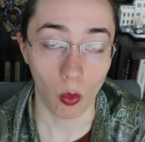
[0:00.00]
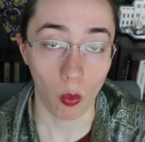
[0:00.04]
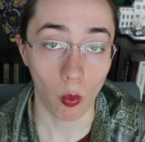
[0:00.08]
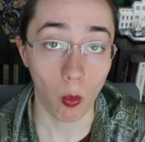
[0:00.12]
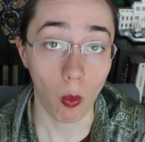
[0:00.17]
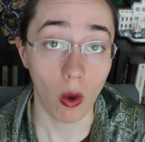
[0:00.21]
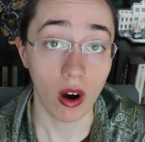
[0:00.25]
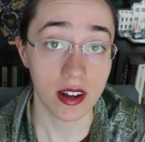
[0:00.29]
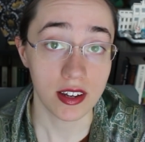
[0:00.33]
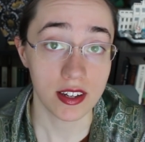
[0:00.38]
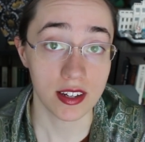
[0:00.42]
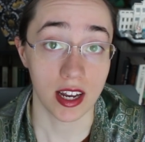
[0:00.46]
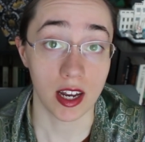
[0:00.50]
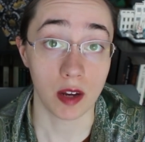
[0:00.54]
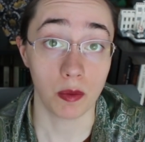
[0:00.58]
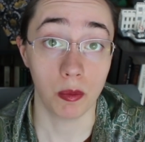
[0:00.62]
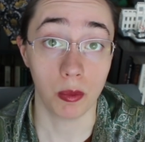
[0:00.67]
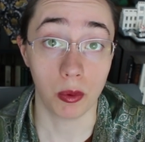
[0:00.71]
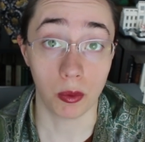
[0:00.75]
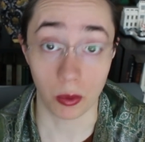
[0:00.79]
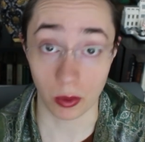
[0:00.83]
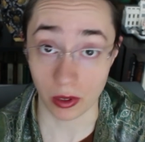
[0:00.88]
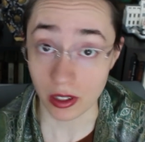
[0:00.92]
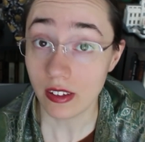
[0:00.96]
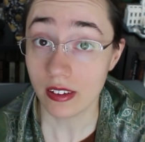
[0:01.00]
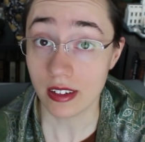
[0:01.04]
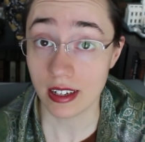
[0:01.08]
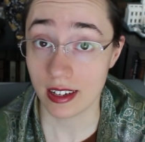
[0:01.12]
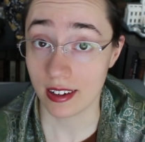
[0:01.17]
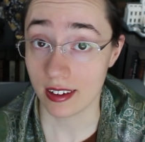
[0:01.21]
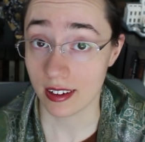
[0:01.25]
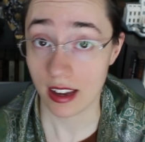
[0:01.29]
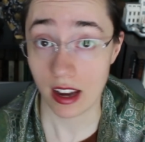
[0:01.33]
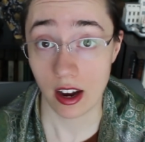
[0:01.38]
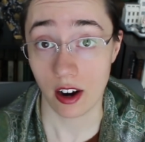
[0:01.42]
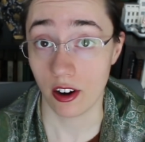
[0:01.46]
what a
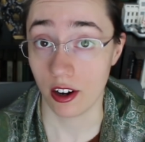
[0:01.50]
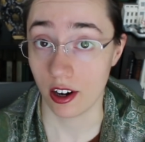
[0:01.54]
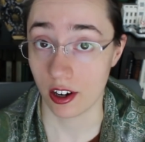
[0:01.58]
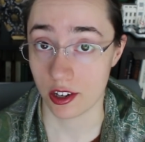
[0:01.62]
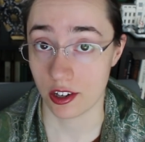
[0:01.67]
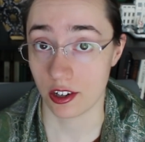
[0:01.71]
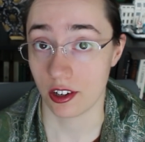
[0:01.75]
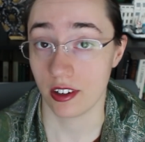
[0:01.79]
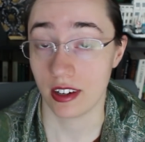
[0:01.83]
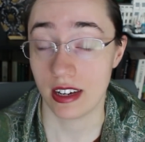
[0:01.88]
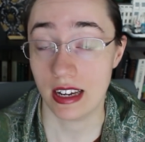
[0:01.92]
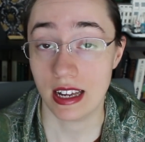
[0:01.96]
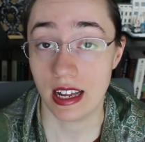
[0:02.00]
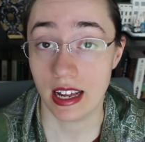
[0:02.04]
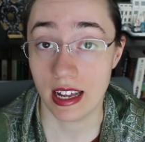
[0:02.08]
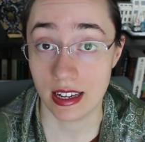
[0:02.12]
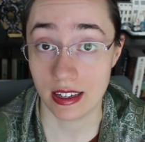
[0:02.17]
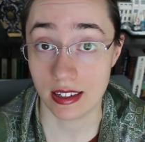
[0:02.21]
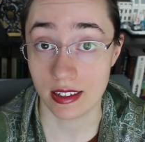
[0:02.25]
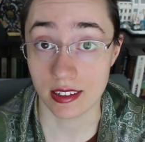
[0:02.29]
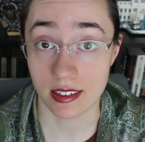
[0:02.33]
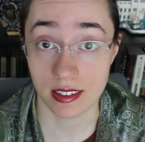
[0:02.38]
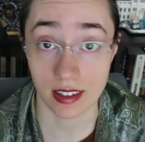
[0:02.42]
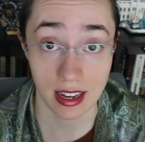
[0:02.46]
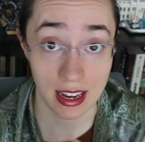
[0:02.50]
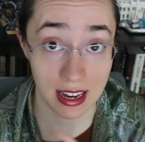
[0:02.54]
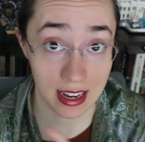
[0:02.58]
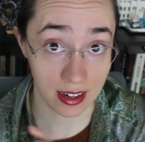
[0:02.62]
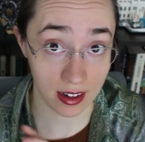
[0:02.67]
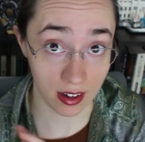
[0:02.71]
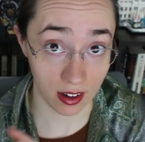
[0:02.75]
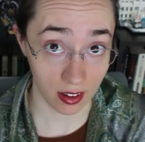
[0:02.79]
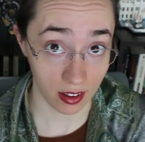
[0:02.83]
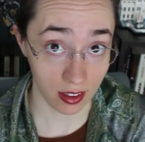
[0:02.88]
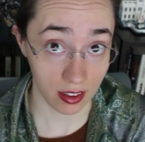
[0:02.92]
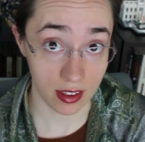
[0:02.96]
brilliant character he is
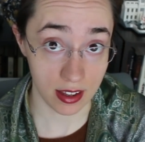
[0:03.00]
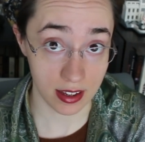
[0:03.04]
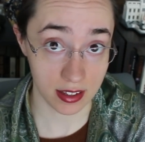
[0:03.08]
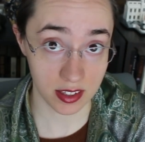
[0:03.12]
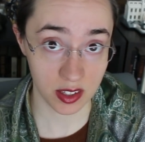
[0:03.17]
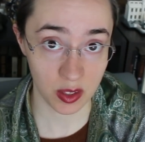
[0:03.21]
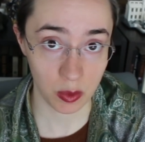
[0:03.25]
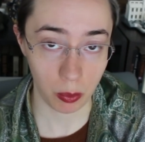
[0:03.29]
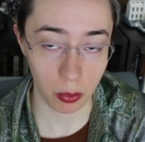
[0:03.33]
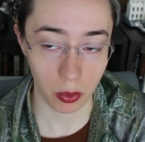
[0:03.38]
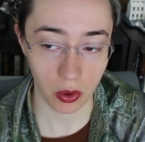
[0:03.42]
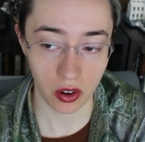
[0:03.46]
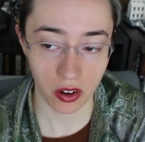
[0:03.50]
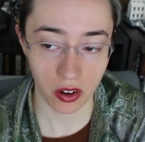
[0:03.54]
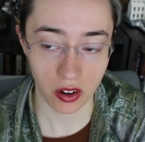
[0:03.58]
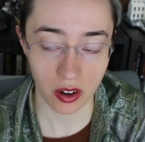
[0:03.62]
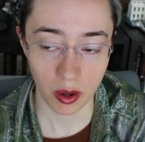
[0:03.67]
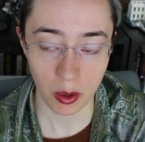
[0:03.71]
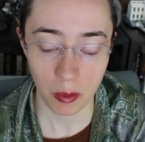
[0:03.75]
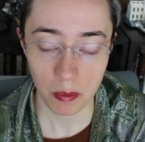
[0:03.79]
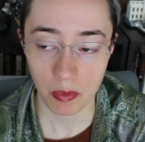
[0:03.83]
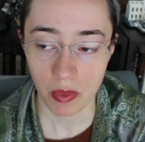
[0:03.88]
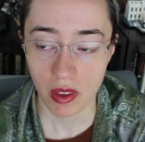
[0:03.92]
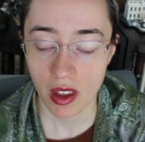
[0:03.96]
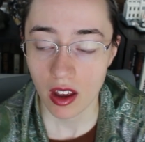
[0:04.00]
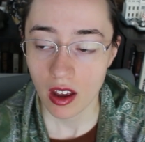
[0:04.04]
in this book.